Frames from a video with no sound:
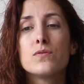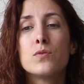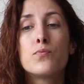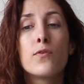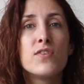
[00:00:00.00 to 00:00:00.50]

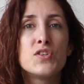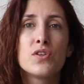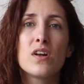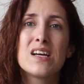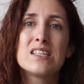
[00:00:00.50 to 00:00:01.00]
the
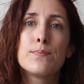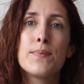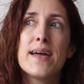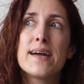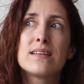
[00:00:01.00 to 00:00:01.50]
professional
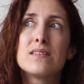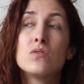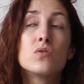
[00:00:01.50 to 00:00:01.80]
aspect,